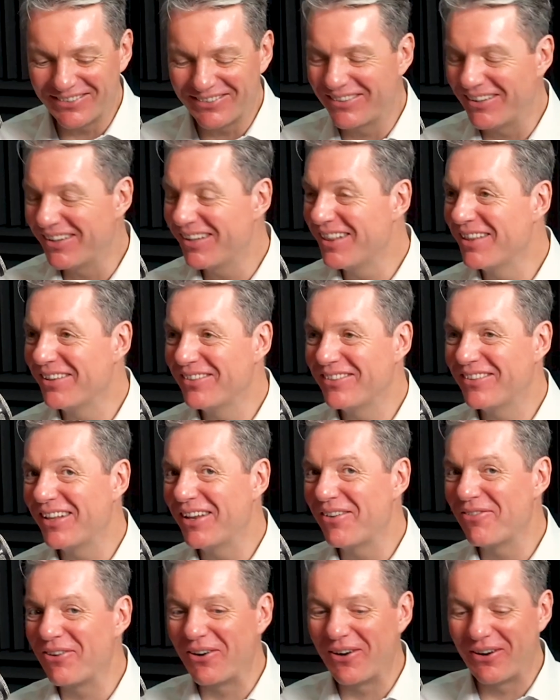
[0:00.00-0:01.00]

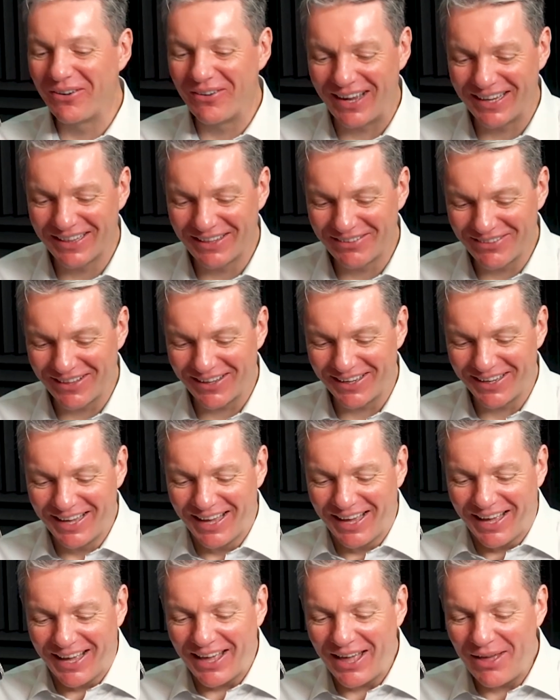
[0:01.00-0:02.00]
Deliveroo, I love that.
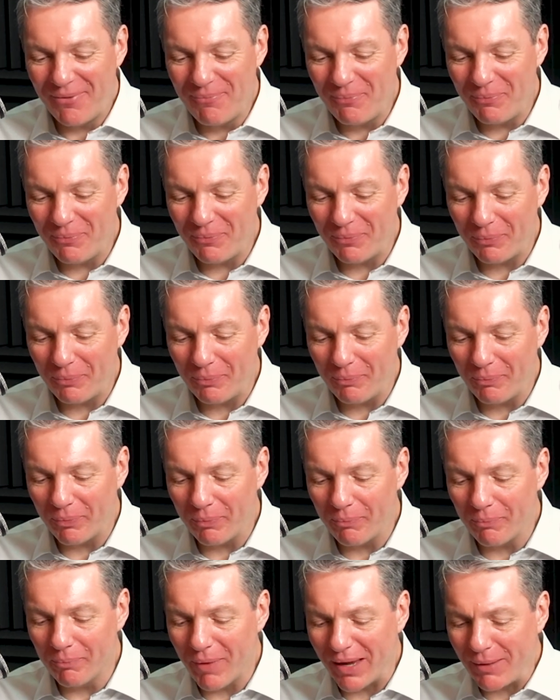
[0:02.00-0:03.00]

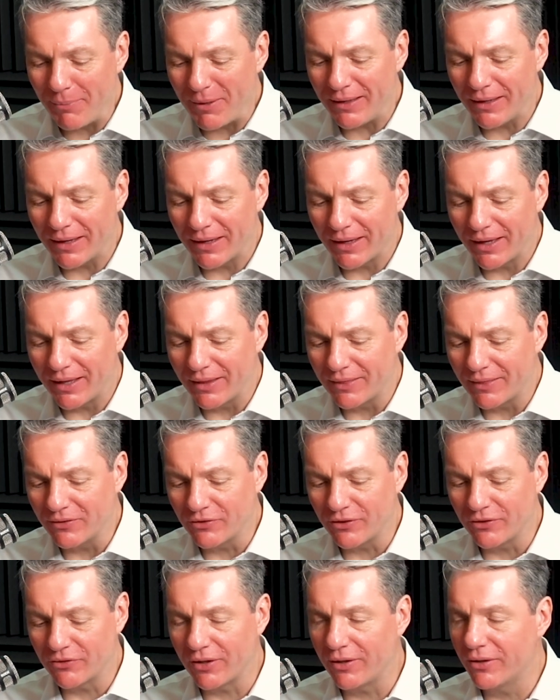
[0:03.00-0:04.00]
Maybe
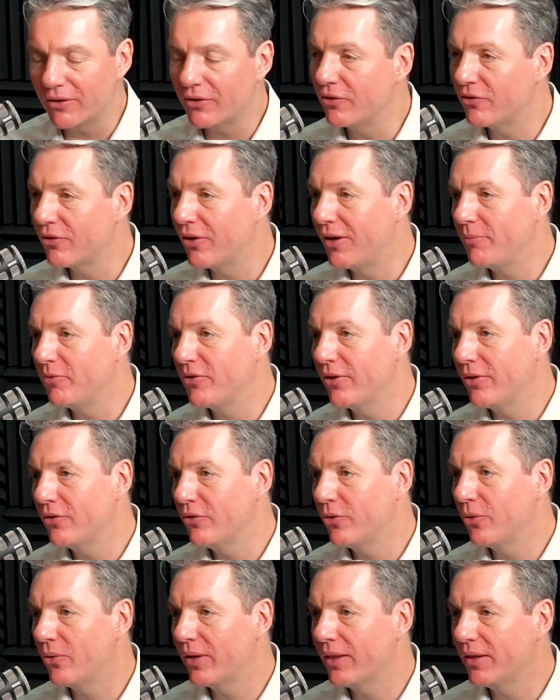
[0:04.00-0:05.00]
this is a good time to
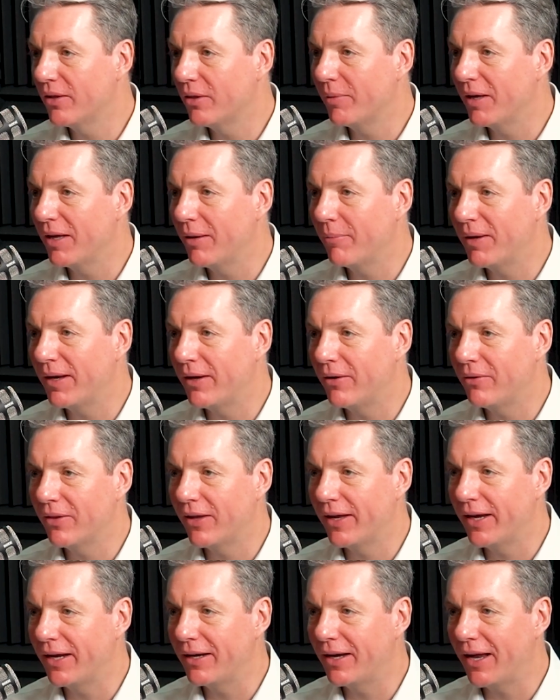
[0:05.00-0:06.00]
talk a little bit about
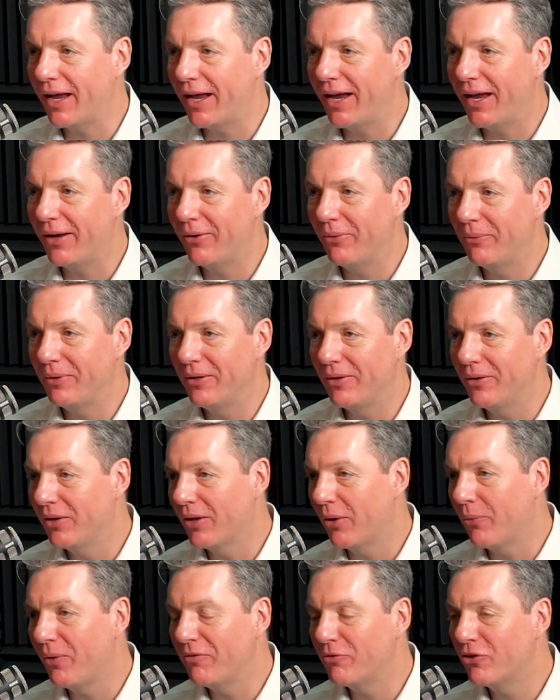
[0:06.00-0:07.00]
like,
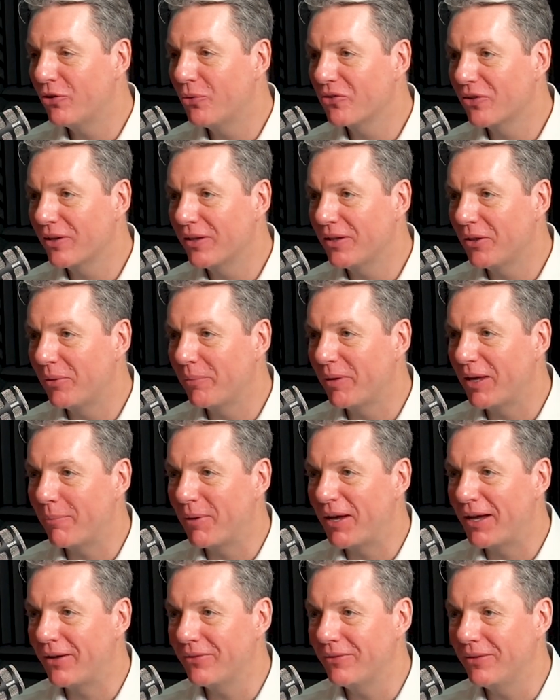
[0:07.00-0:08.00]
we've talked a little bit
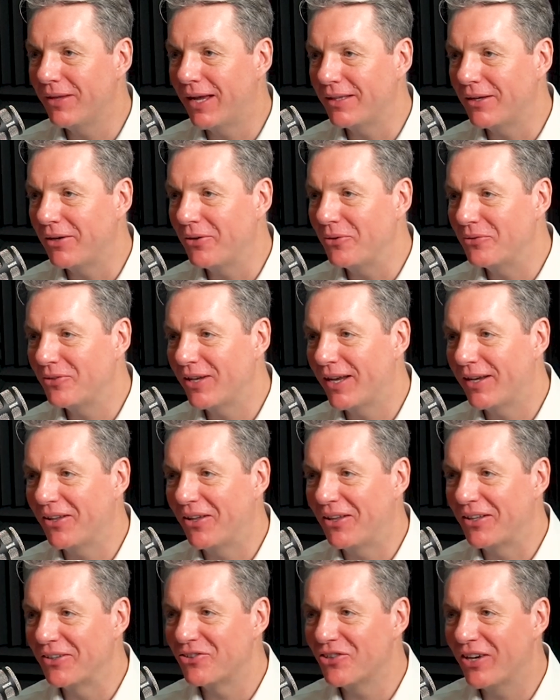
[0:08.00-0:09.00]
about
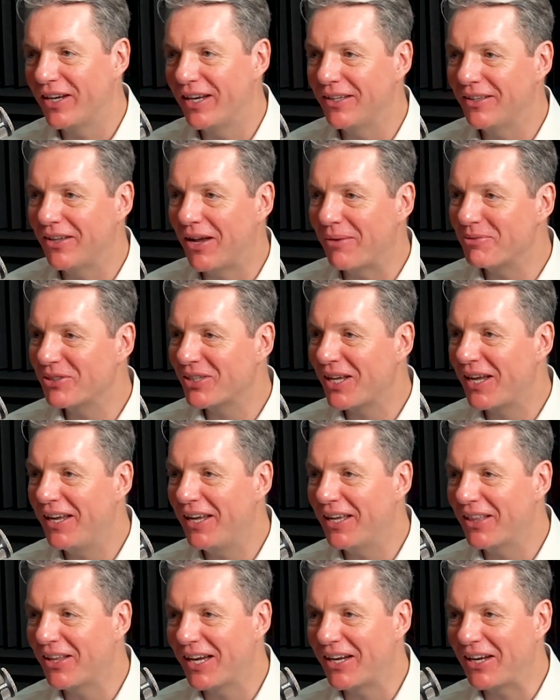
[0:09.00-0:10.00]
nanotechnology, and I'm saying
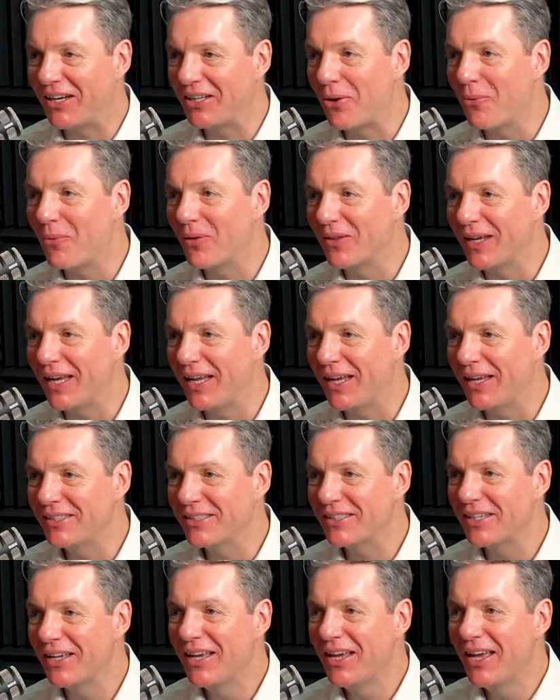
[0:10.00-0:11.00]
it like I know what it
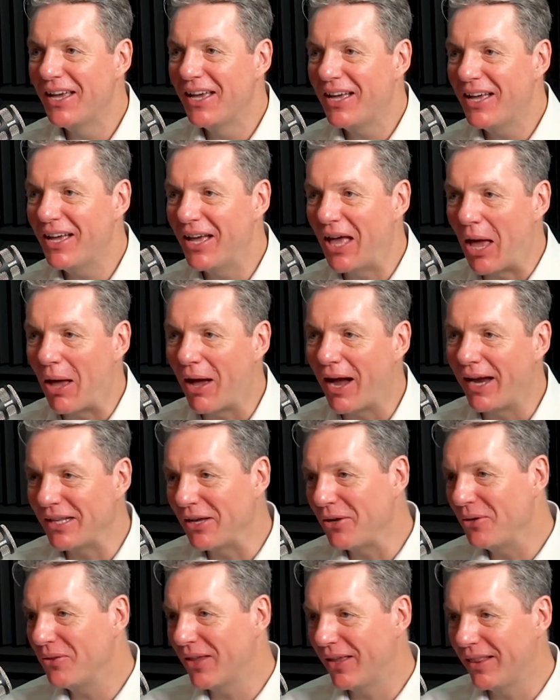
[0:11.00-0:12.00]
is. I
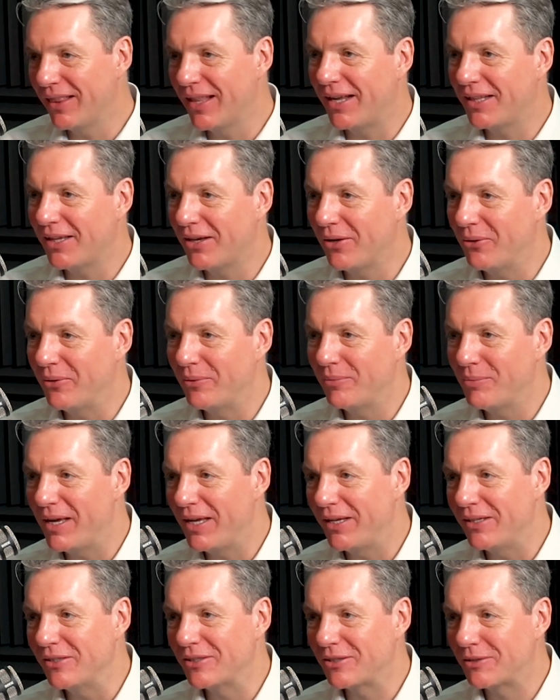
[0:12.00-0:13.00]
know that nano
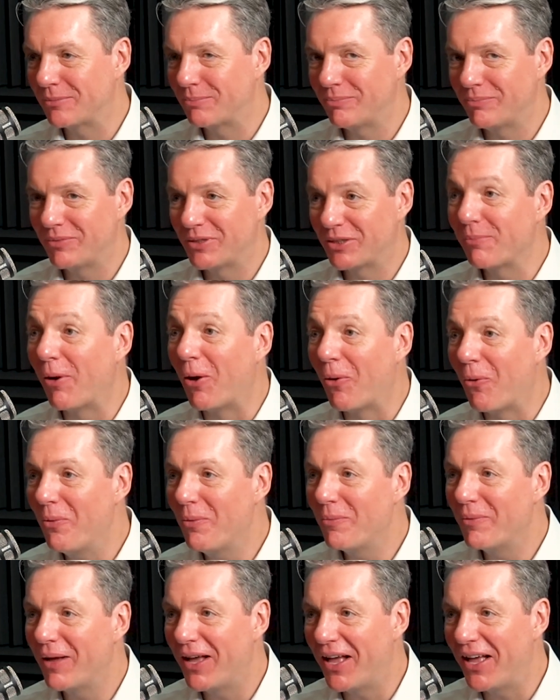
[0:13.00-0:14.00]
is small,
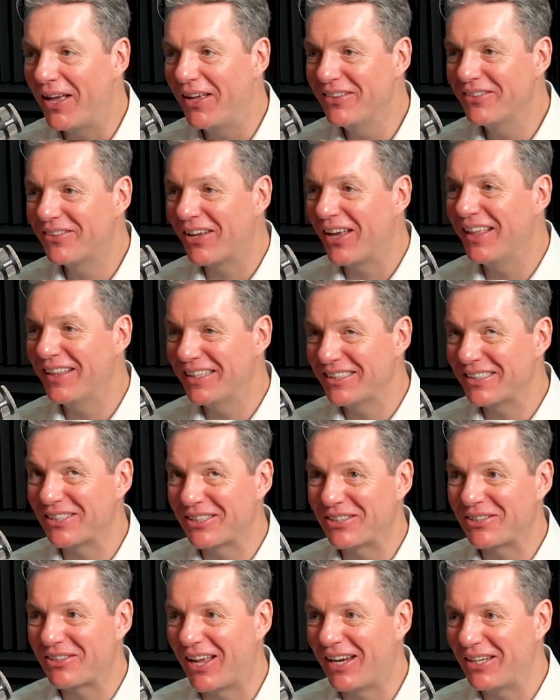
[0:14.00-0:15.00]
and this
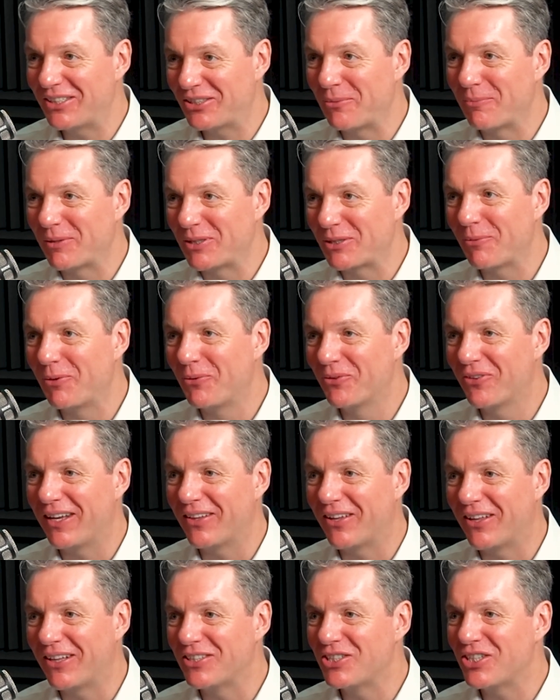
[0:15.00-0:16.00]
is like super small
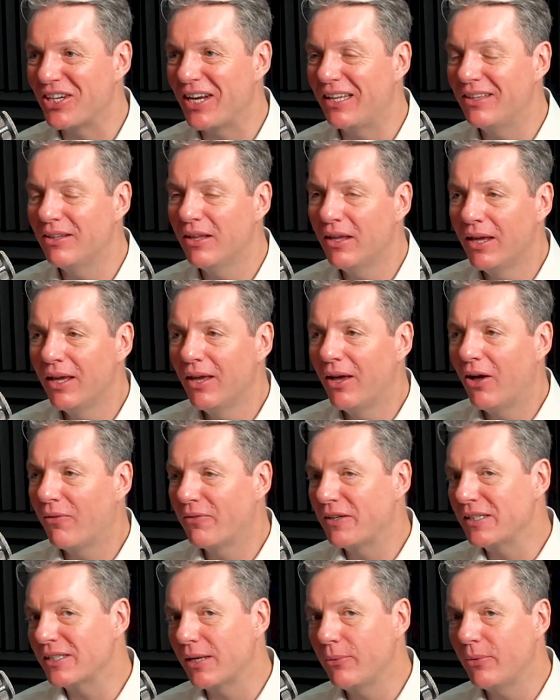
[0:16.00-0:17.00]
technology, and
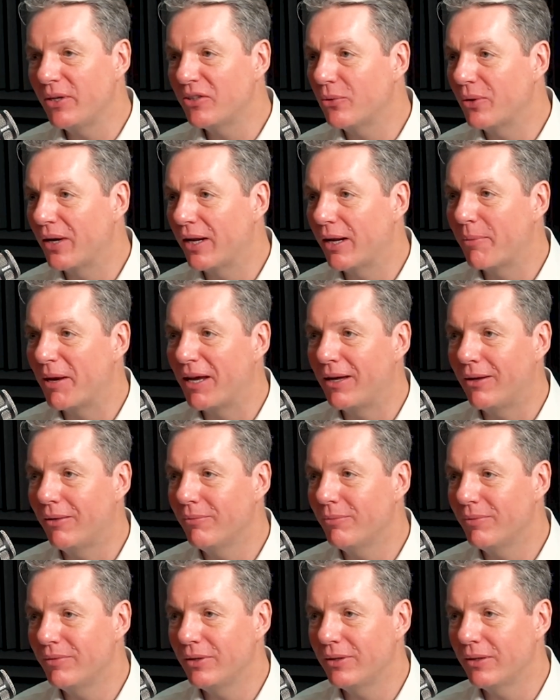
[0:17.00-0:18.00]
obviously we're talking about
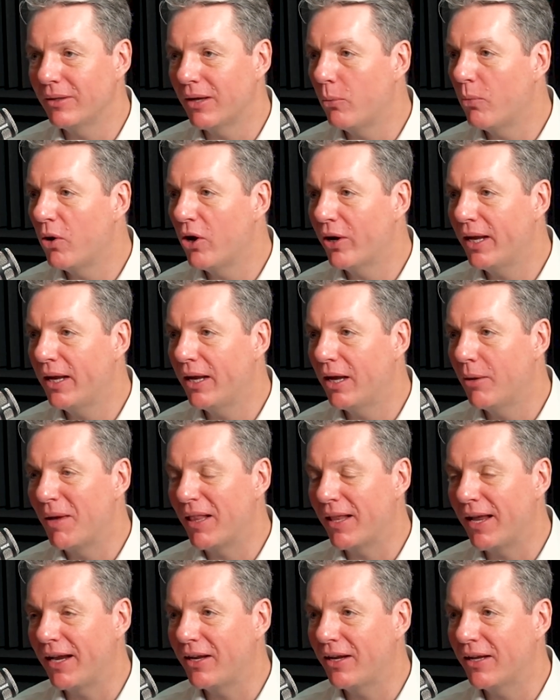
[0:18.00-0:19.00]
working at a
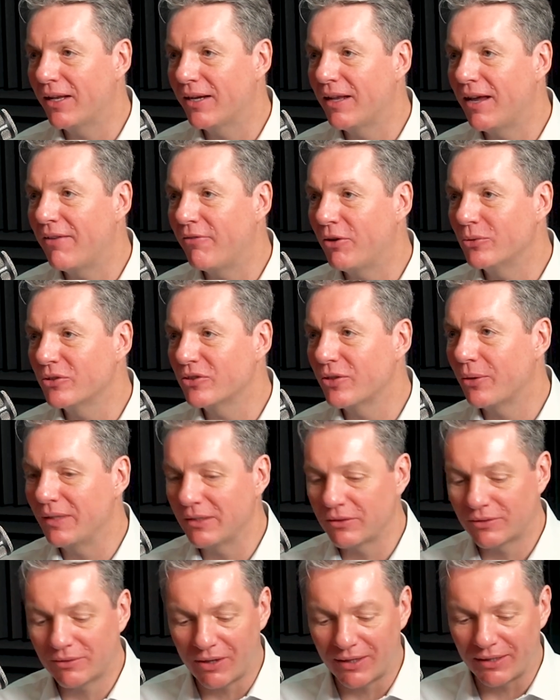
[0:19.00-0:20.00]
molecular level, so
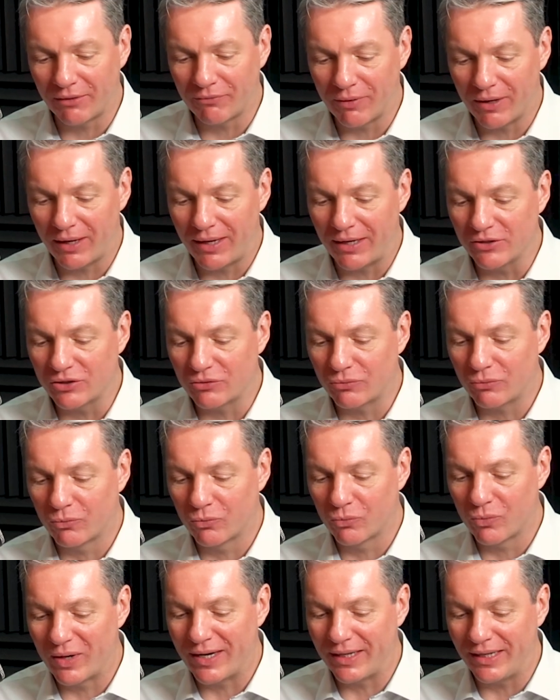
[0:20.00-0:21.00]
it's
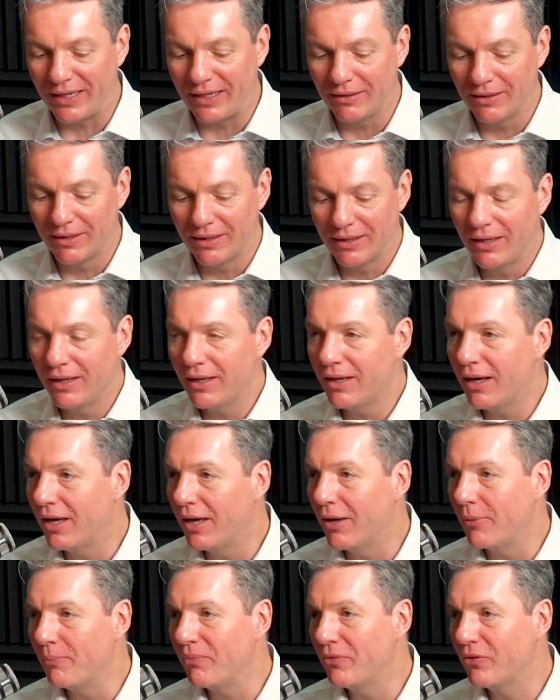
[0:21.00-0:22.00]
really
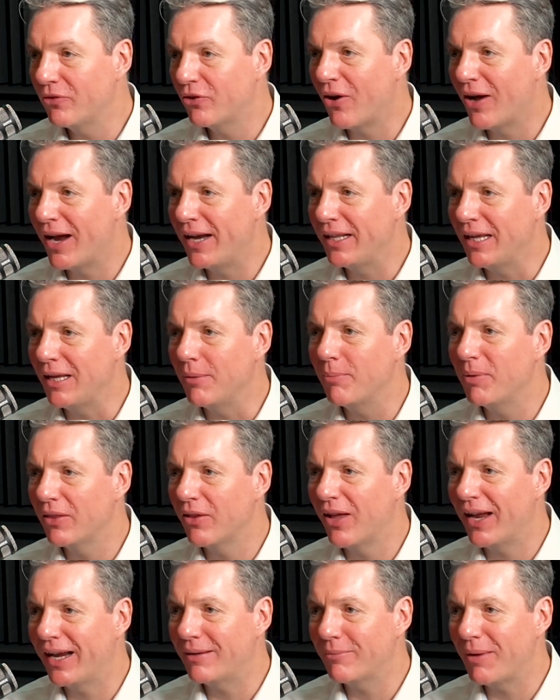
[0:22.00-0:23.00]
tiny. But
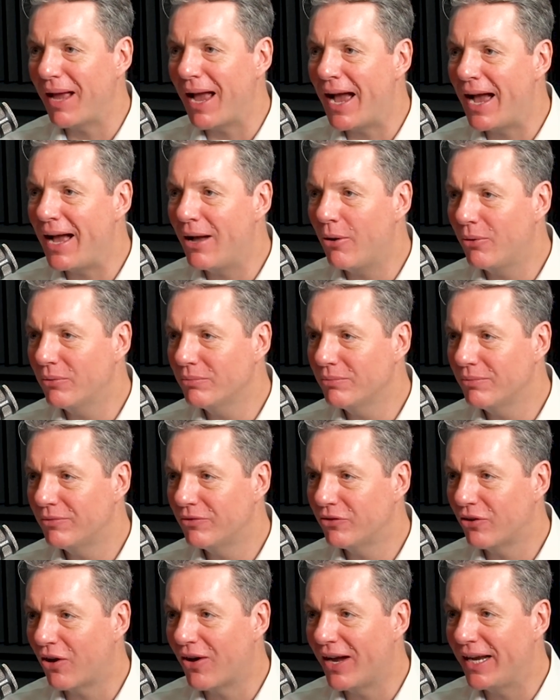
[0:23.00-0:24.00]
like, how
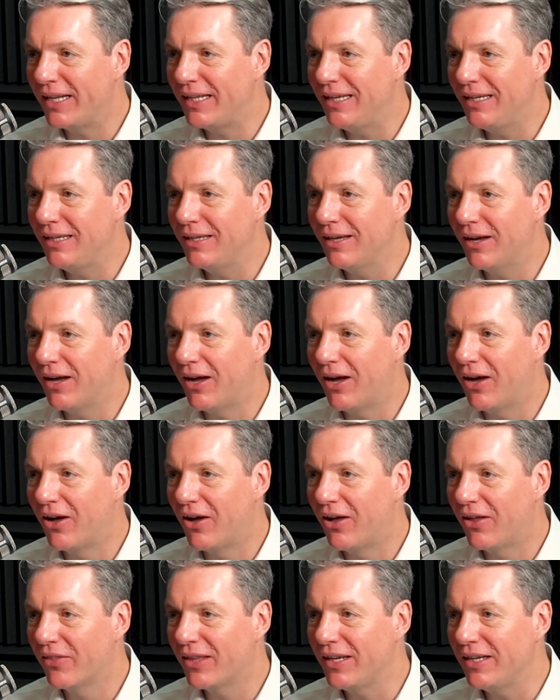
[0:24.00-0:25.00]
tiny
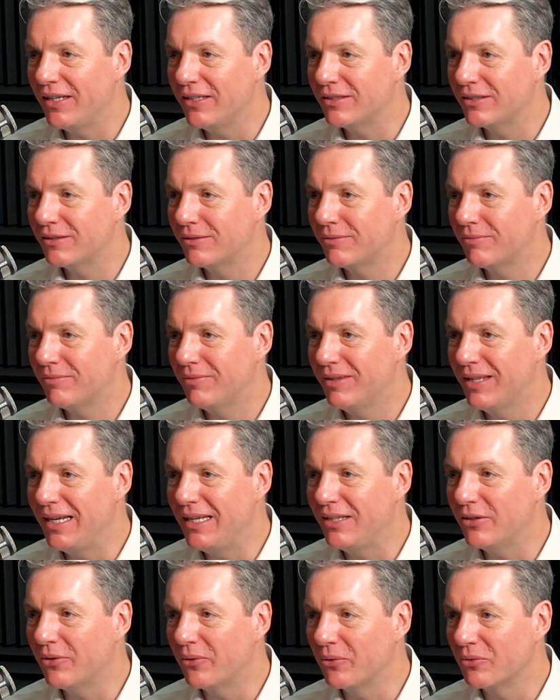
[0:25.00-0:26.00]
are these
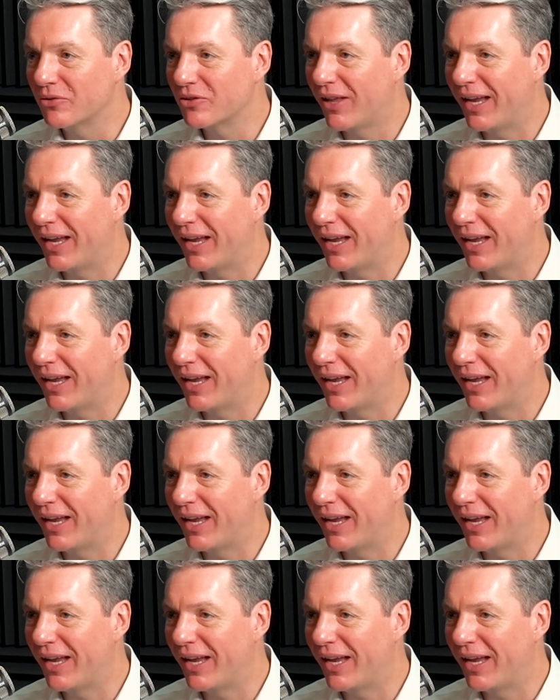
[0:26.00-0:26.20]
needles?